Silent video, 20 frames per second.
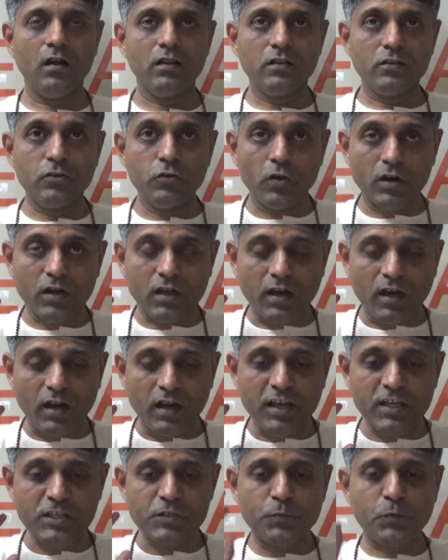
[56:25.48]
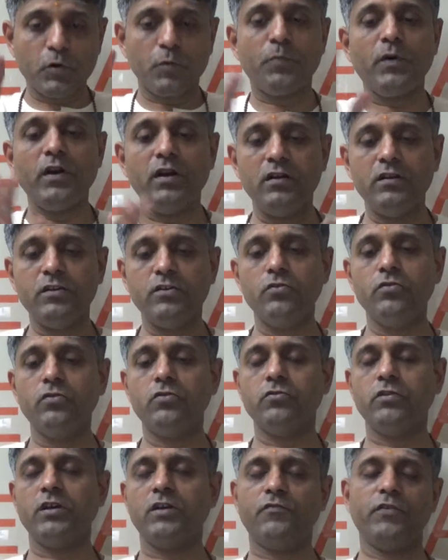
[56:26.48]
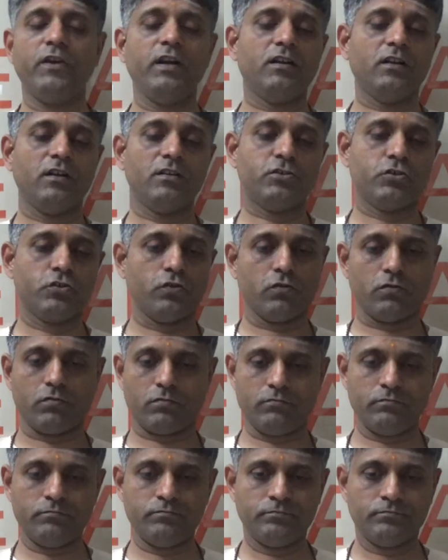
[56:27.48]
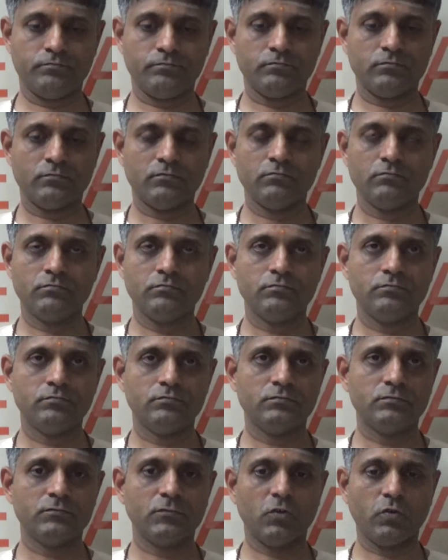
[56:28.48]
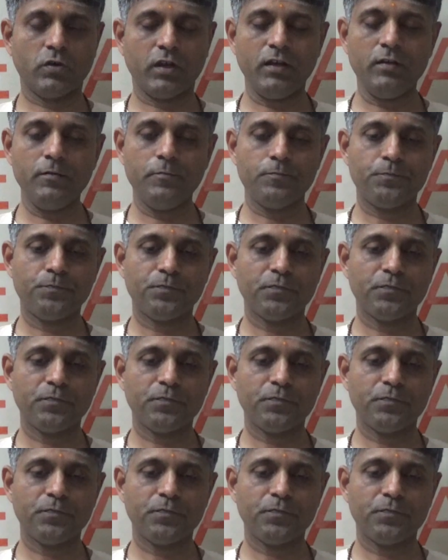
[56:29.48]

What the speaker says: your courage propelled you to that fatal shore. Okay?